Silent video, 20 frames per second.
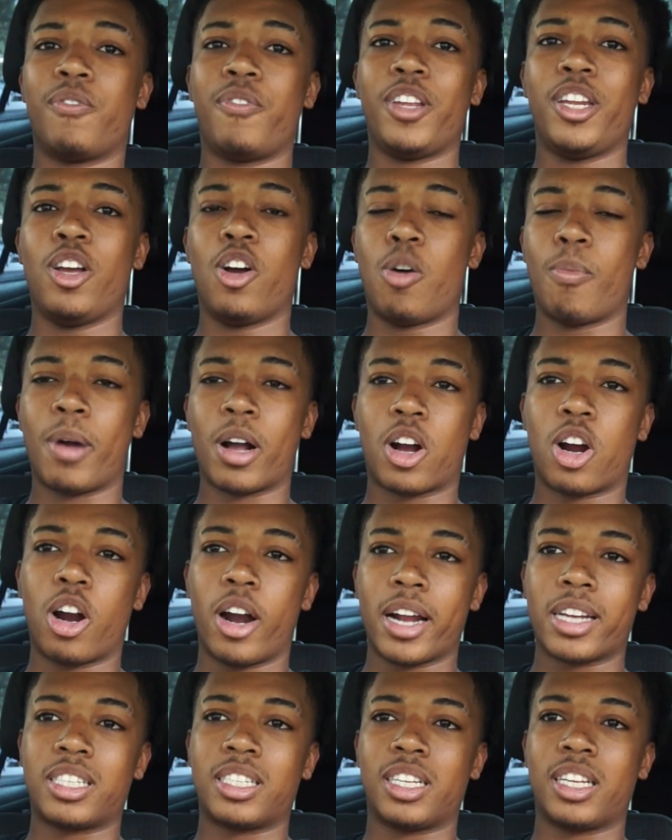a video on my
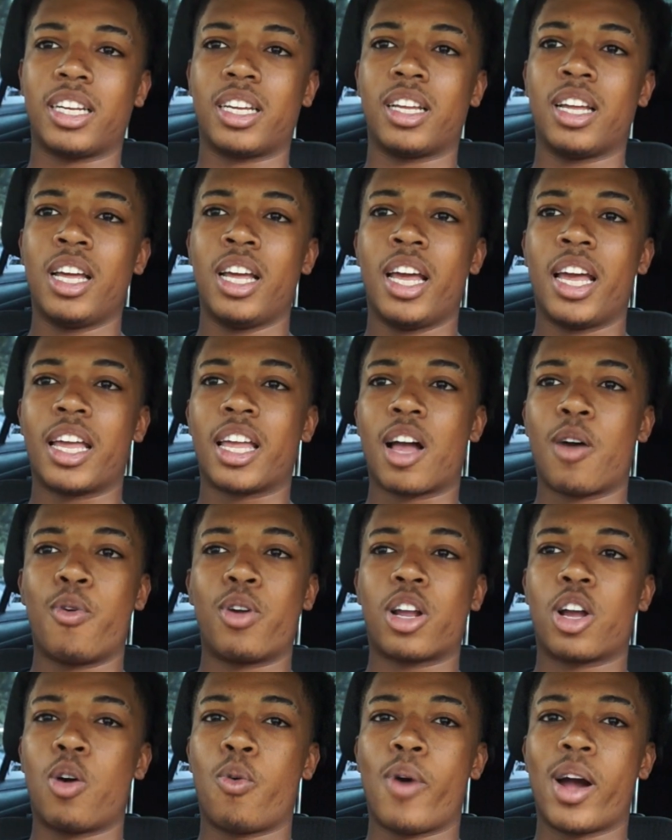car accident. Y'all
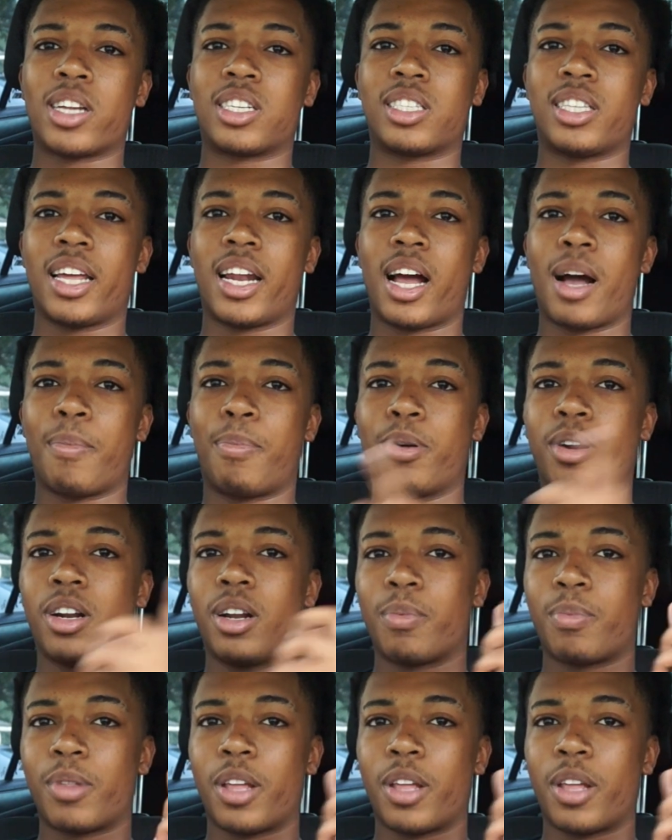want to go watch that? I'll put it up